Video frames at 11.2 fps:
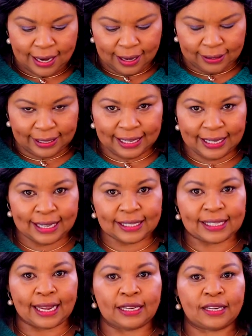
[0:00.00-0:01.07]

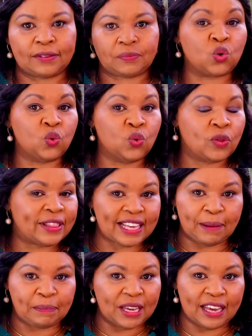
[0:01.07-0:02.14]
related to
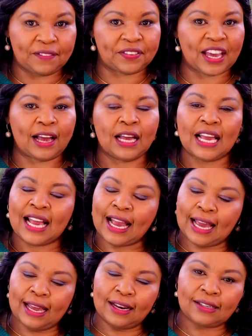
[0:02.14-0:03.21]
their behavior,
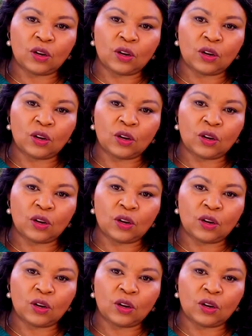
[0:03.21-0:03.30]
and